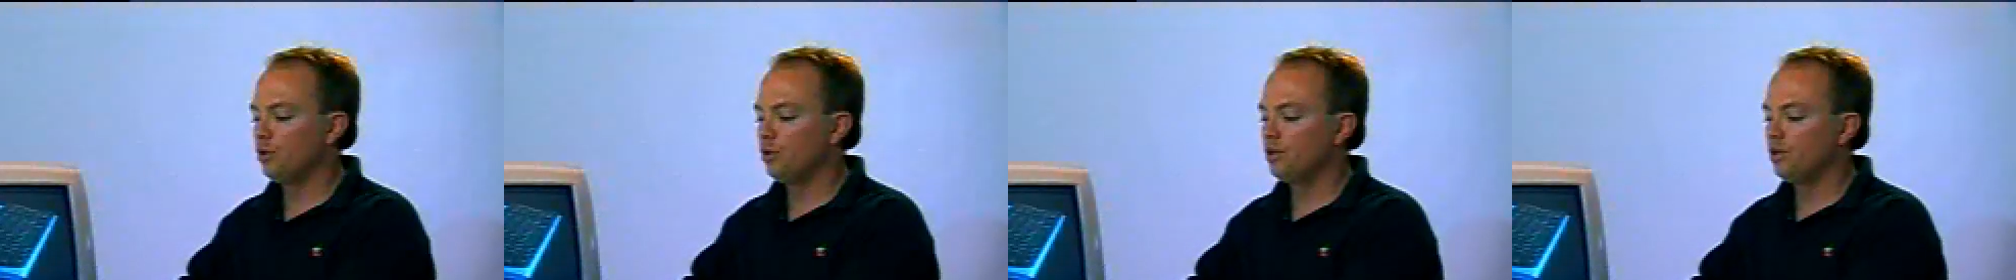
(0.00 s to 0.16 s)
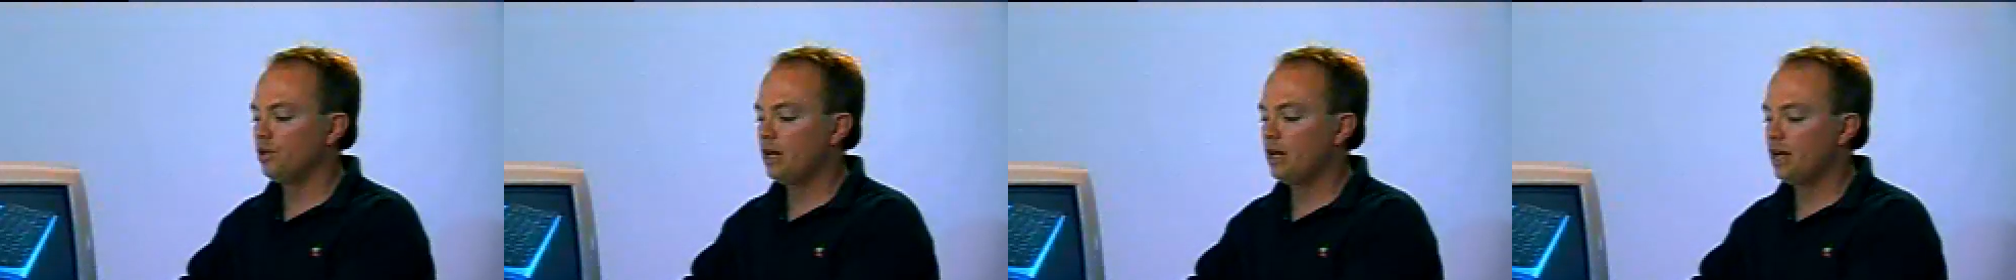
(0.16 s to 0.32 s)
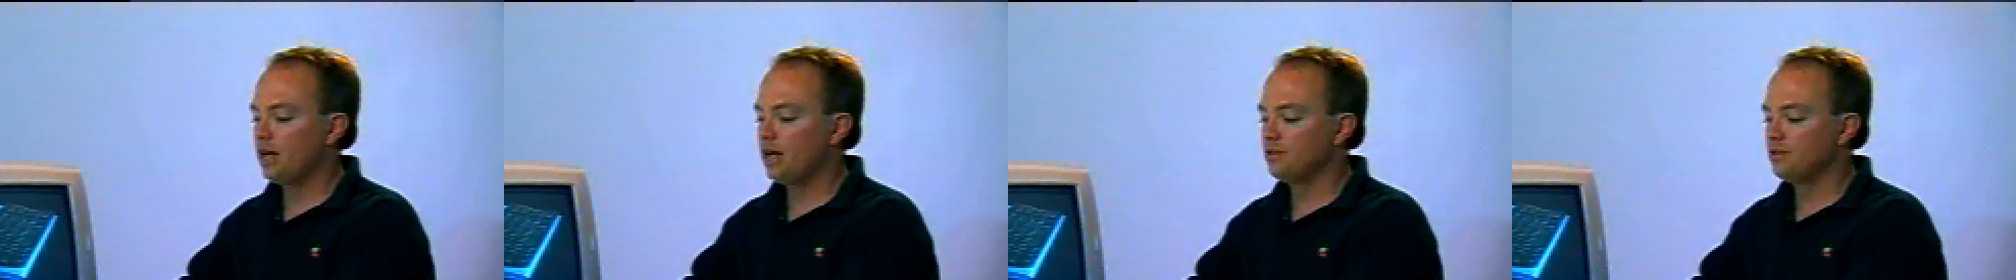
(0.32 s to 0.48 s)
it
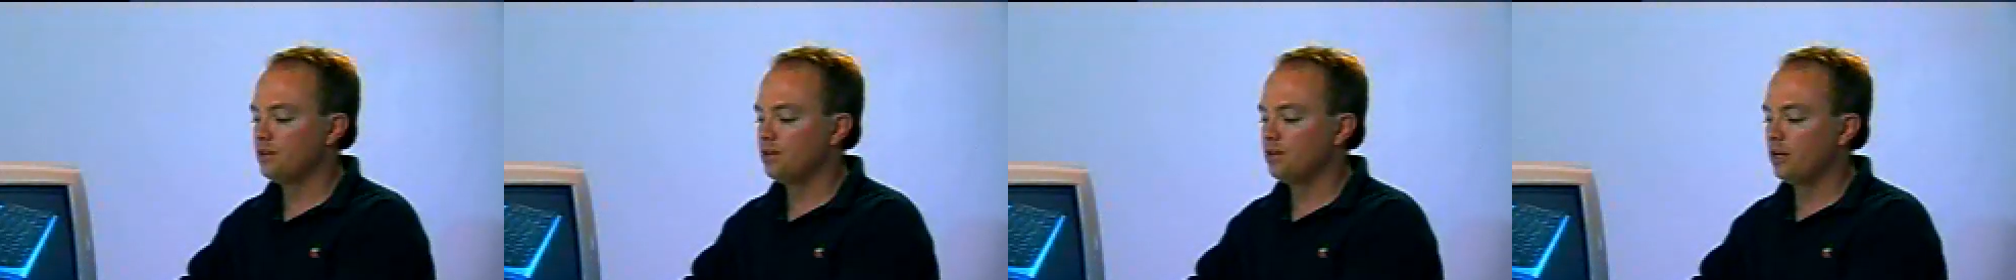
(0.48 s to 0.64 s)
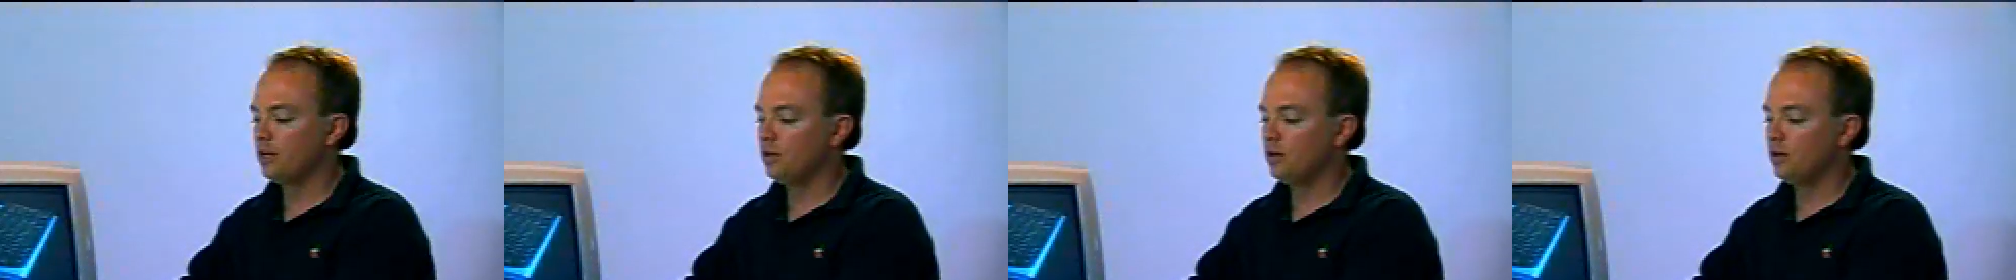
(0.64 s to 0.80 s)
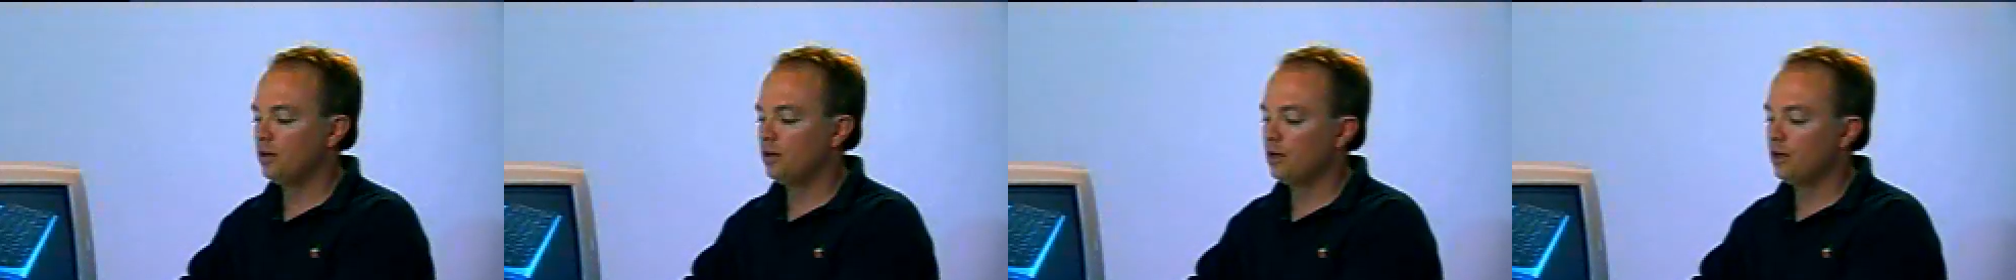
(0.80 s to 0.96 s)
has
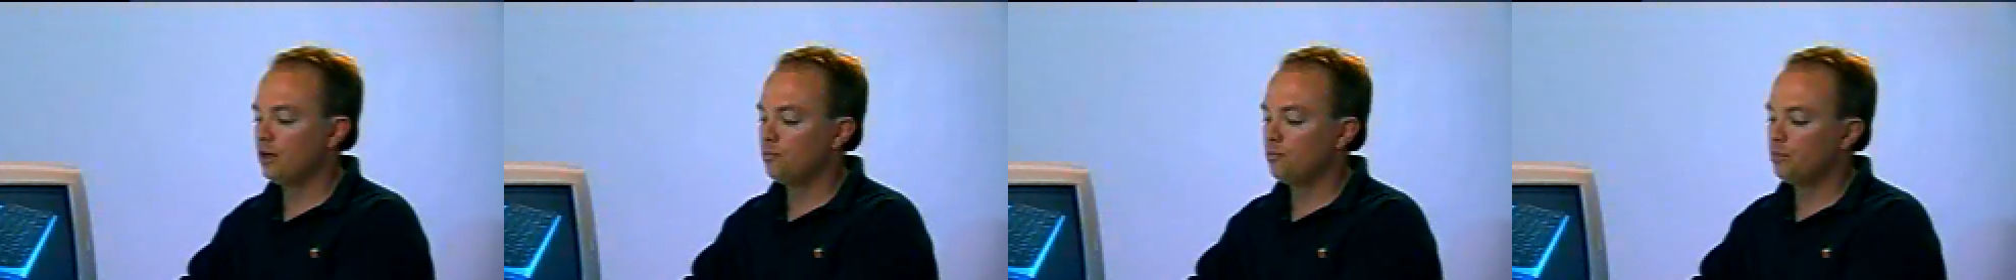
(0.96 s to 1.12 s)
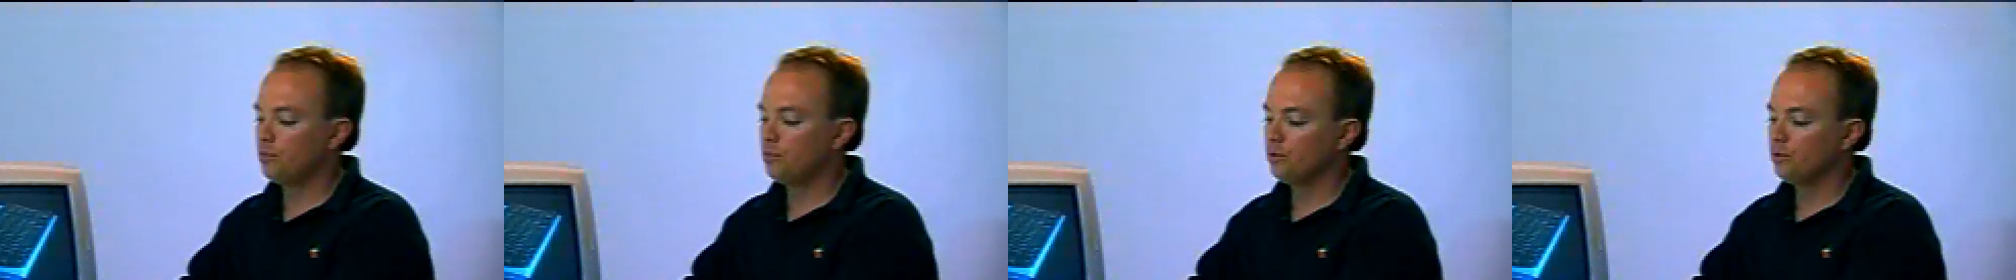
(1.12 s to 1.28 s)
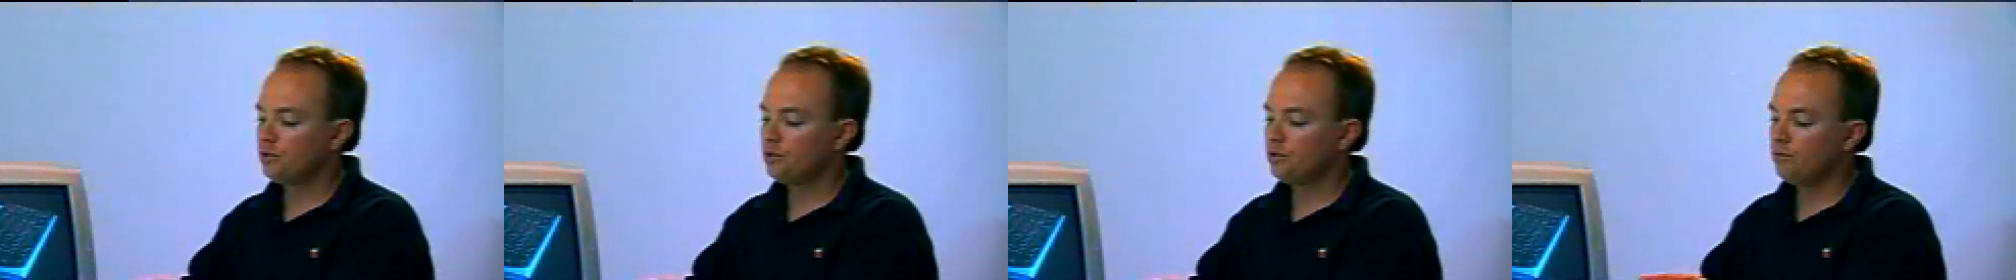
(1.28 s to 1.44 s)
a
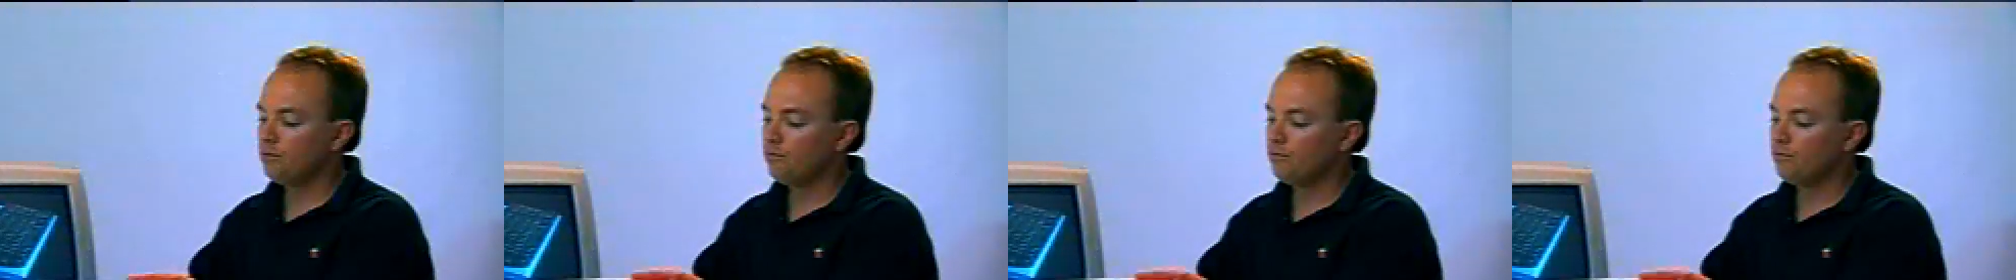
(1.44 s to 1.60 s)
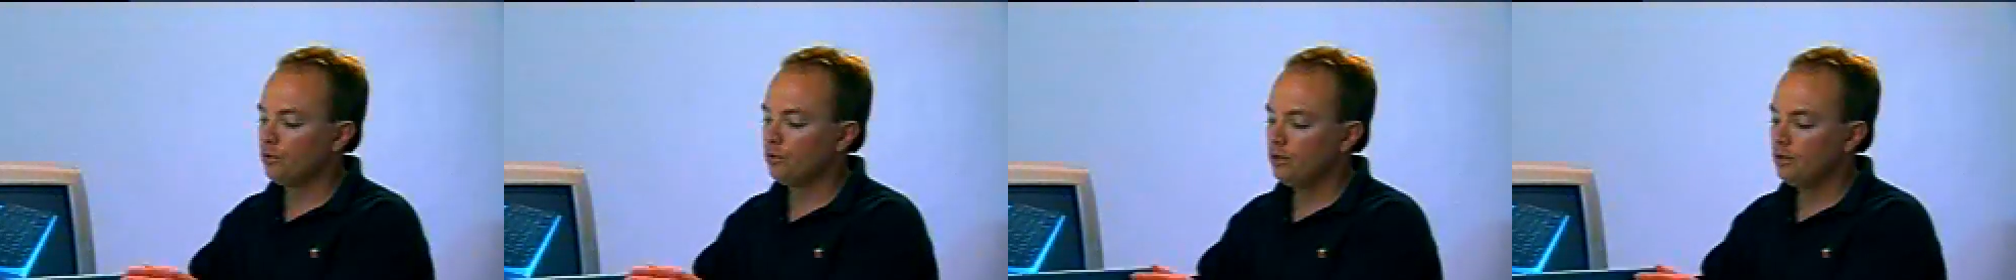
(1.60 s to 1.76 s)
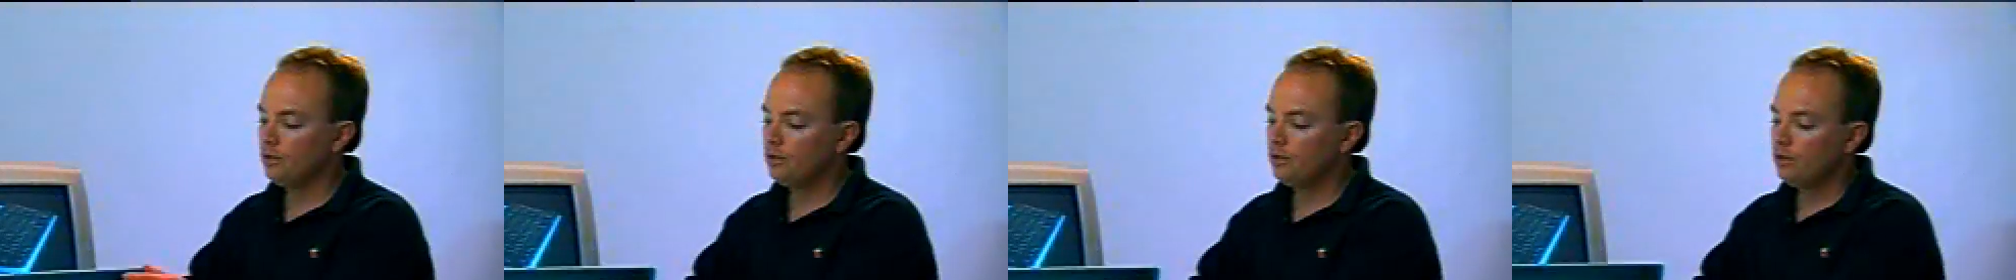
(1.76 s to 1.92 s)
built-in
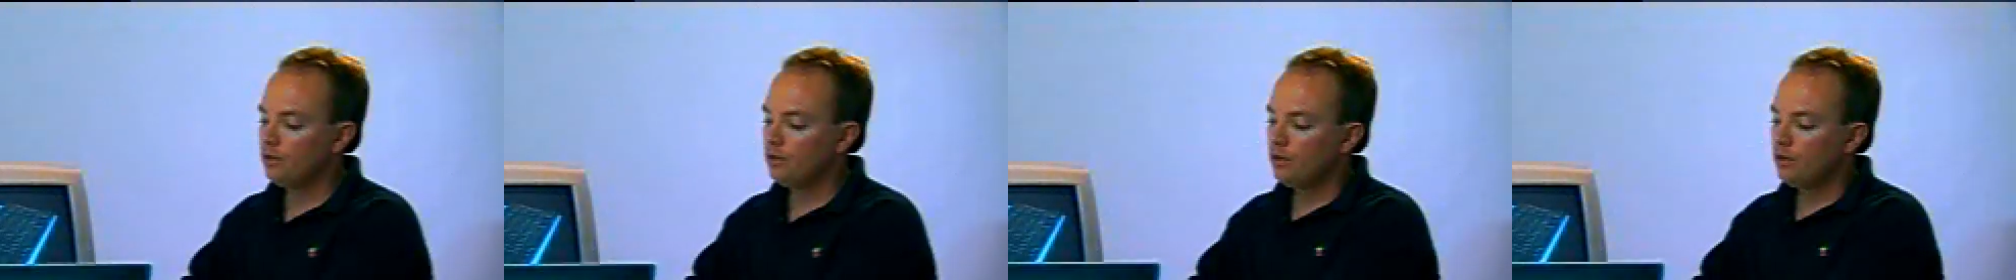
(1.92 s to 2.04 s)
foot,